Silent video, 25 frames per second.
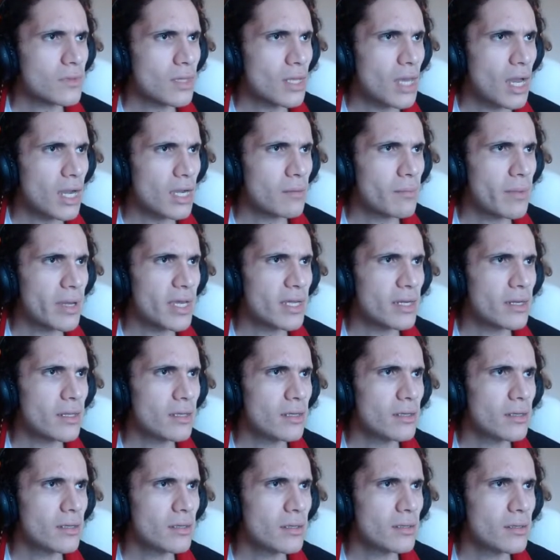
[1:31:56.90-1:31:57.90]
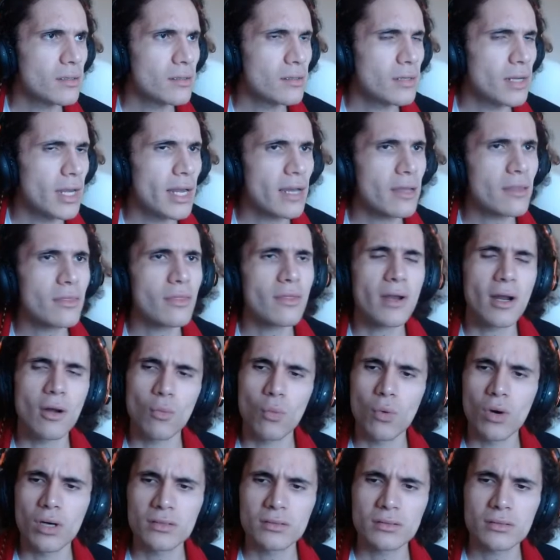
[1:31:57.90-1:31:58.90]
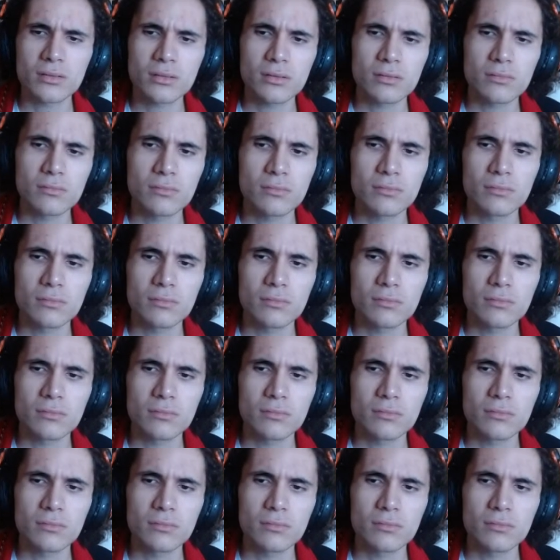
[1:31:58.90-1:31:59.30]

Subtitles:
I can make any length that I want,